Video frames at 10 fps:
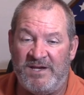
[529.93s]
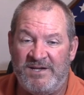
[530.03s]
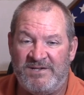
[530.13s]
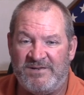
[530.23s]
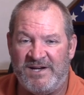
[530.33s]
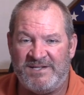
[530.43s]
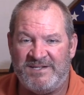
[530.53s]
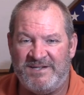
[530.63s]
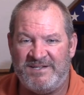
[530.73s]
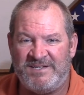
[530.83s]

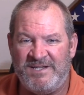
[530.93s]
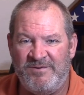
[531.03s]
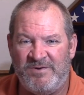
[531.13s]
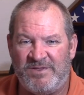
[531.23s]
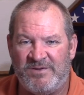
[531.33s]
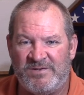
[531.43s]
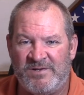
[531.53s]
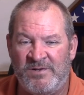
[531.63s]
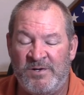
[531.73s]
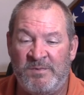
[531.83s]
interested to see what those
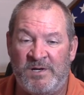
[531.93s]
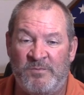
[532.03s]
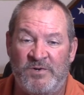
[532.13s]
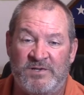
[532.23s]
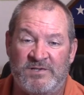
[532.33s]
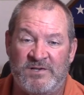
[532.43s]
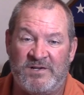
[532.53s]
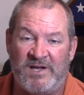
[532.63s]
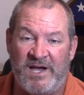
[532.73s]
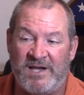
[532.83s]
aluminum wheels
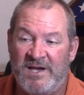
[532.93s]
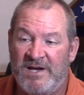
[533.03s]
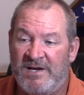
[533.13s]
look like